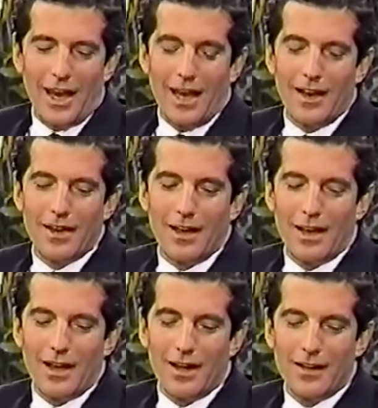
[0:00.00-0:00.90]
and,
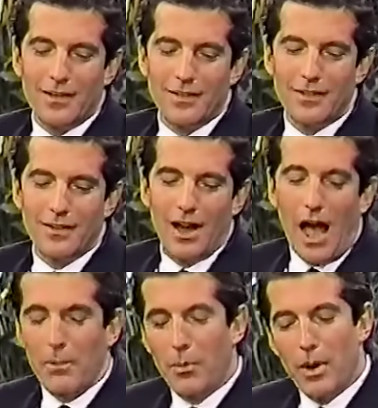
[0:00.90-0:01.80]
uh,
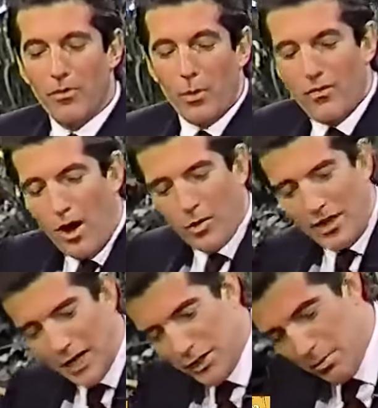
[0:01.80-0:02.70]
I mean, we we've
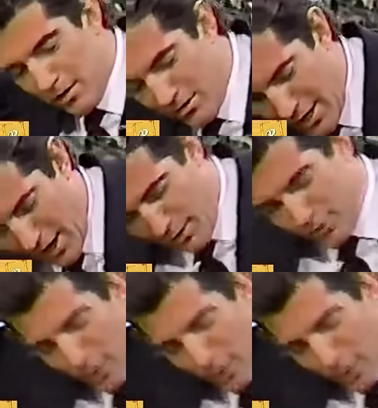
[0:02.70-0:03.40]
always actually been, you know,